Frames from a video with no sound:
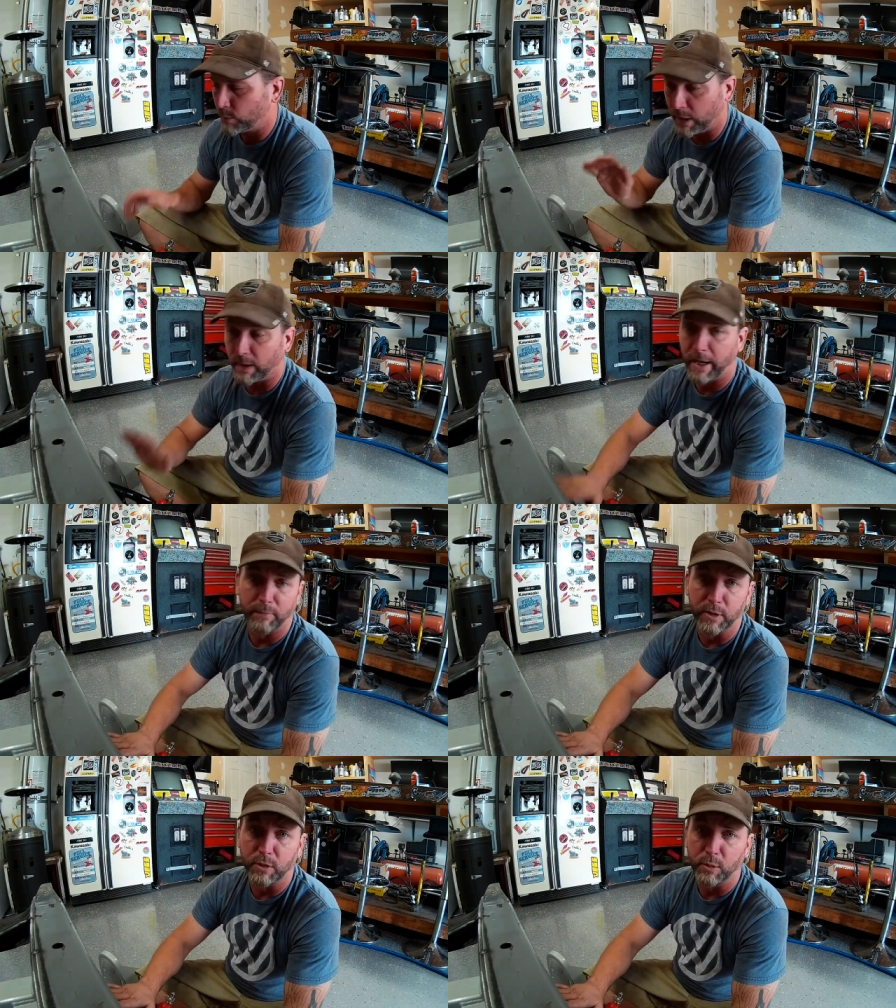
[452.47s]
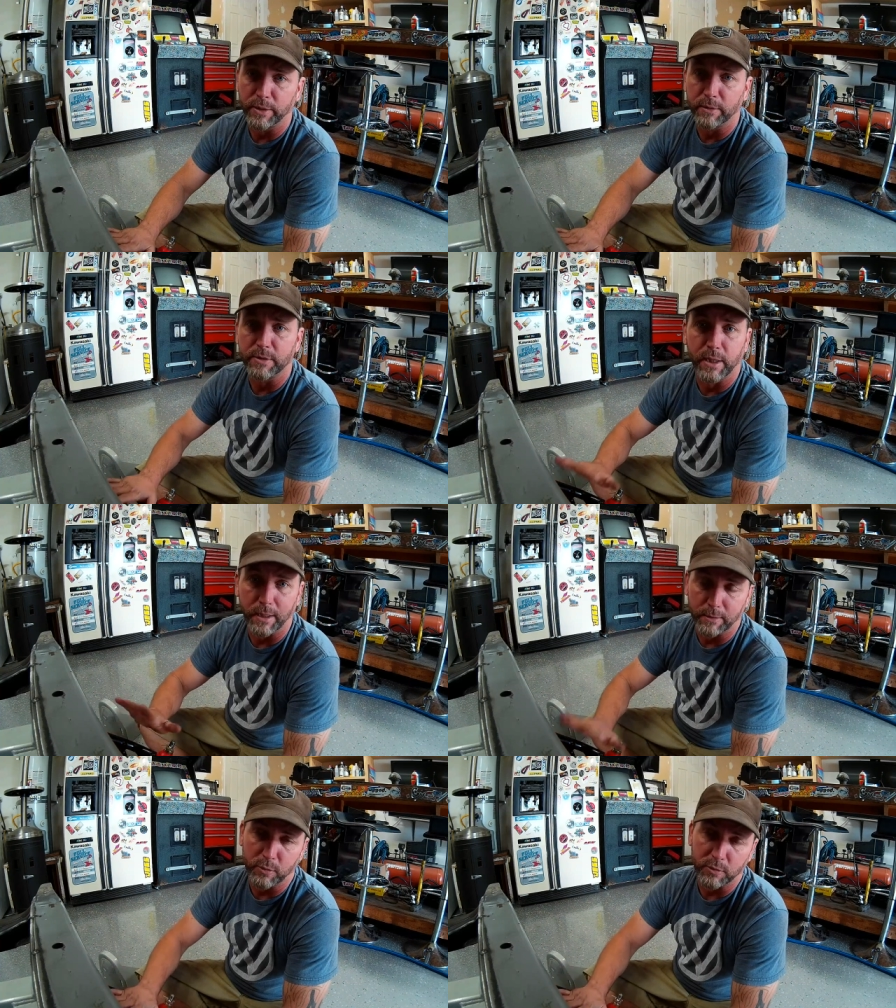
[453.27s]
he'll have the coils and
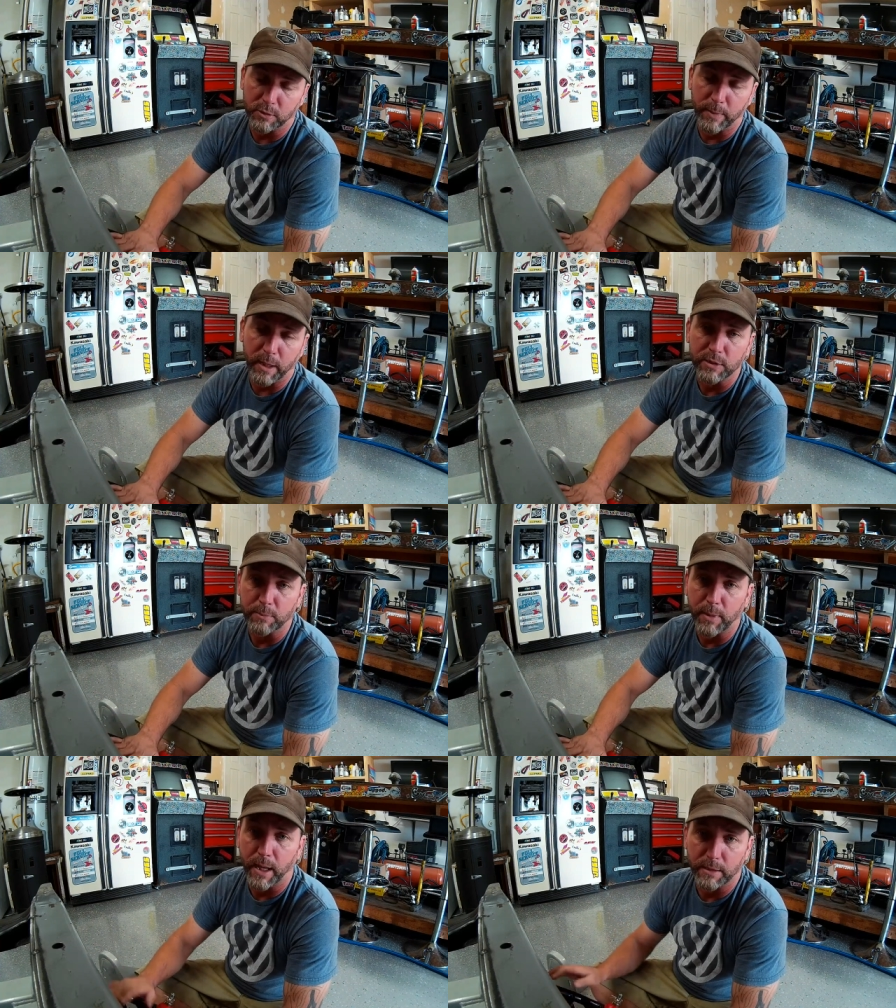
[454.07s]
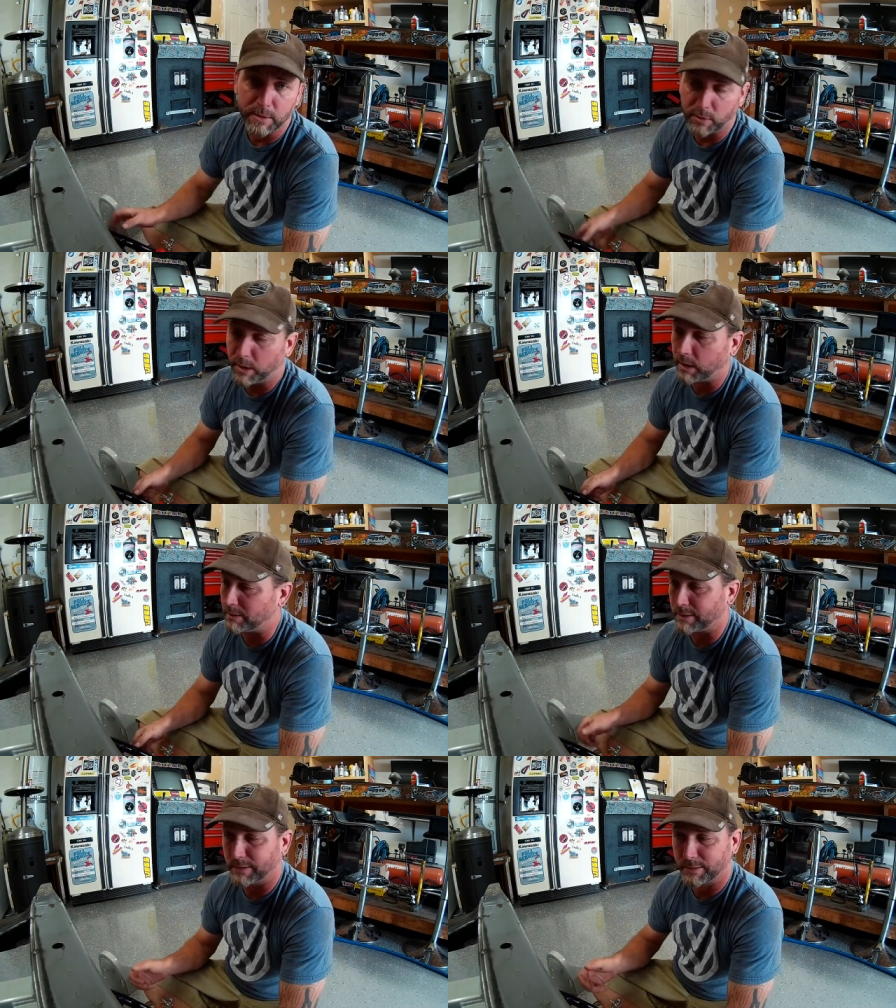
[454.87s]
the coil mounting pad, so he
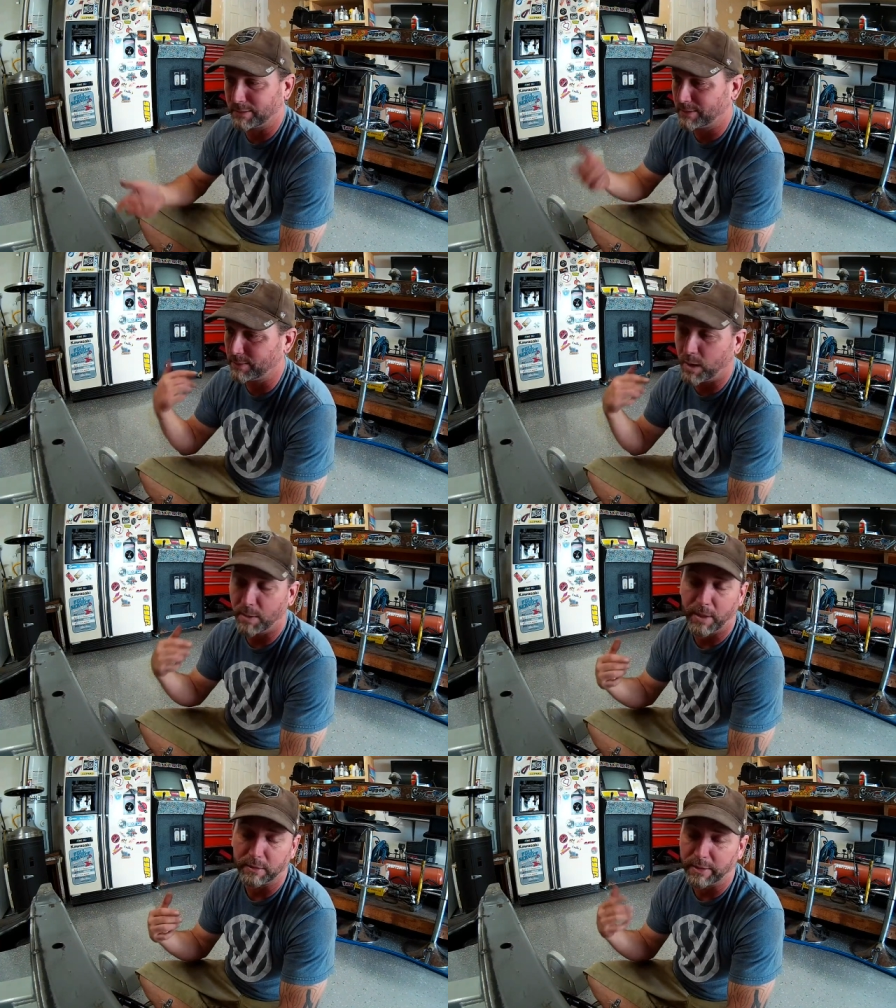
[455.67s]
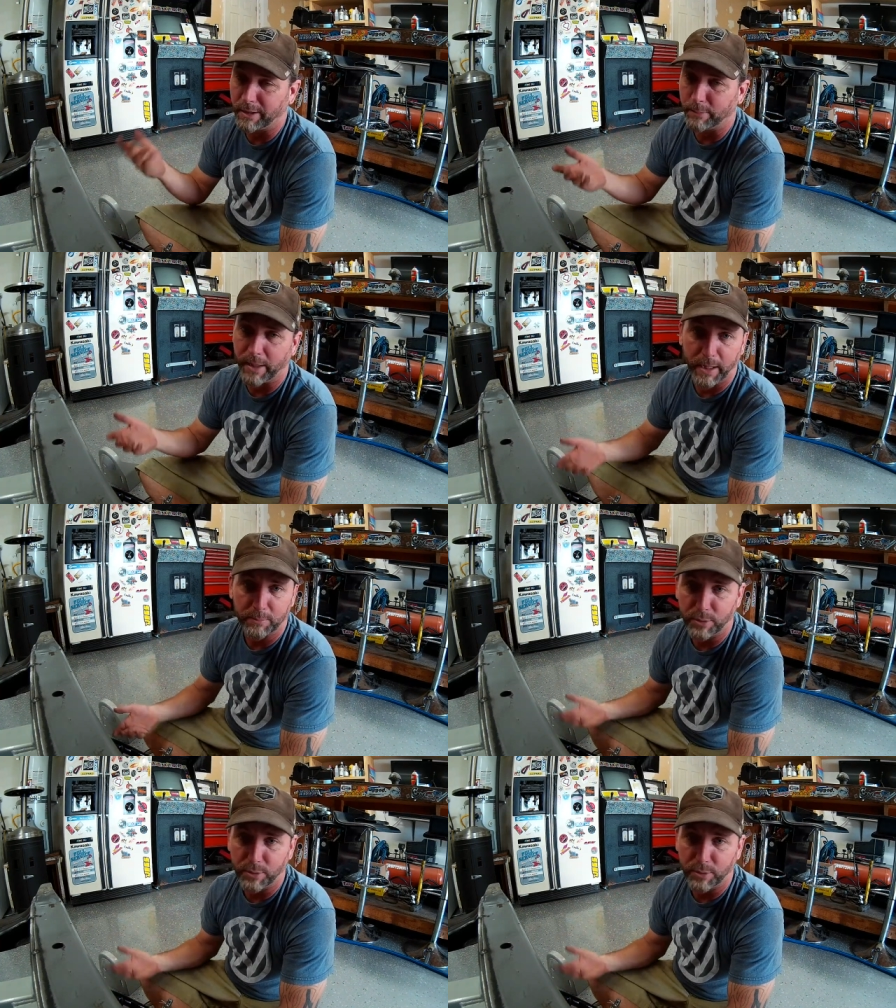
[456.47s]
can just swap out the airbag,